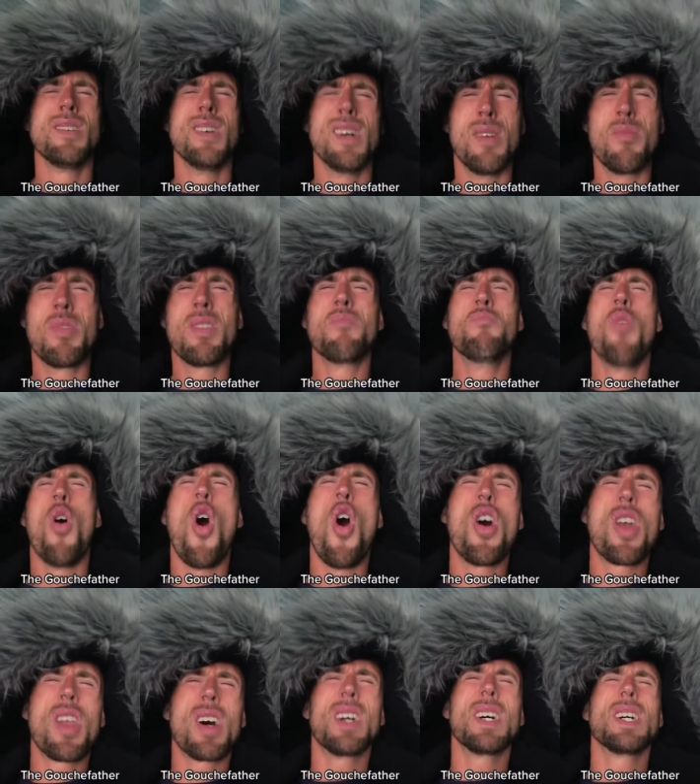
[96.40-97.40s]
I mean,
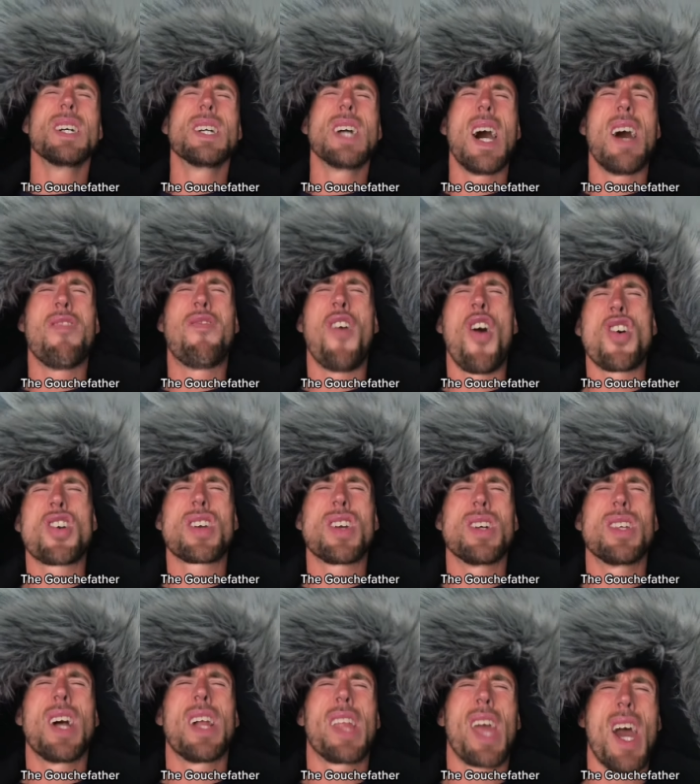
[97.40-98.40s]
morally, you fucking
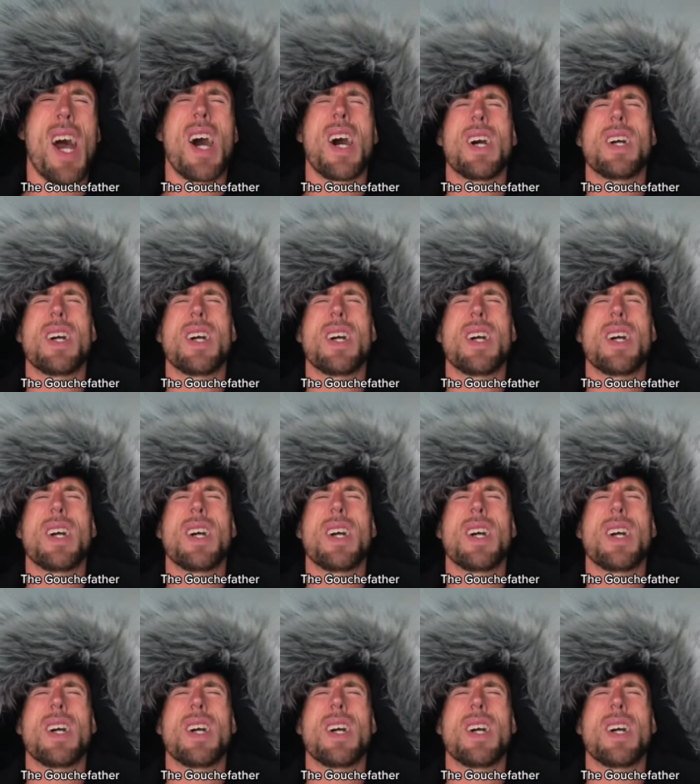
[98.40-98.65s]
idiot.